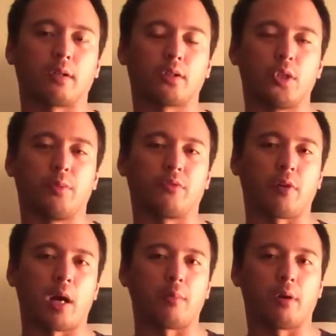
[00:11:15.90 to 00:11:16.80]
Cuban
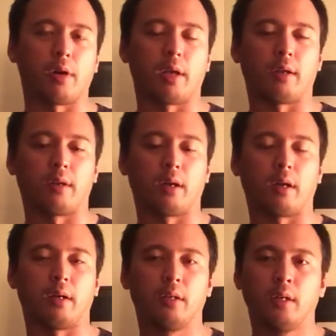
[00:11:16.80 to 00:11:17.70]
fiber and
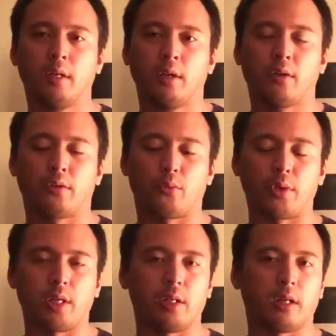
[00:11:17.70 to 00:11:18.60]

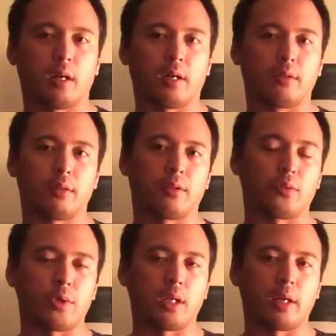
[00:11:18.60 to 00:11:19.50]

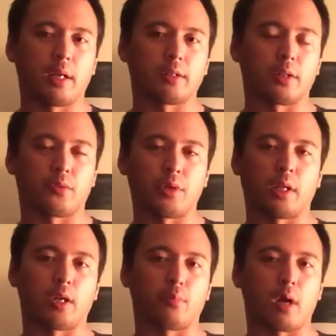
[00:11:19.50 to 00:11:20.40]
it's a
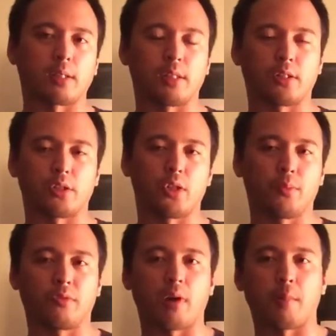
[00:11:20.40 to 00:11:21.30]
3-layer process. It's
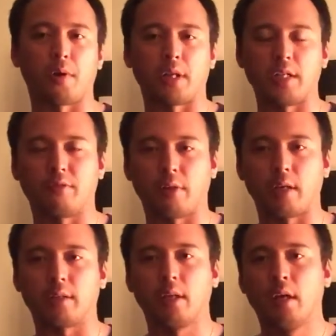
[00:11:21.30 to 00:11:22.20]
Cuban fiber and
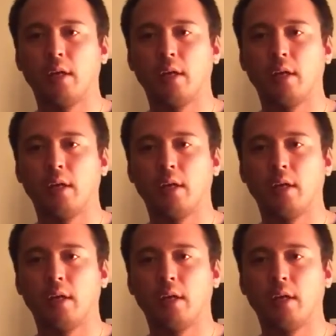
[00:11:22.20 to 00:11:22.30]
event.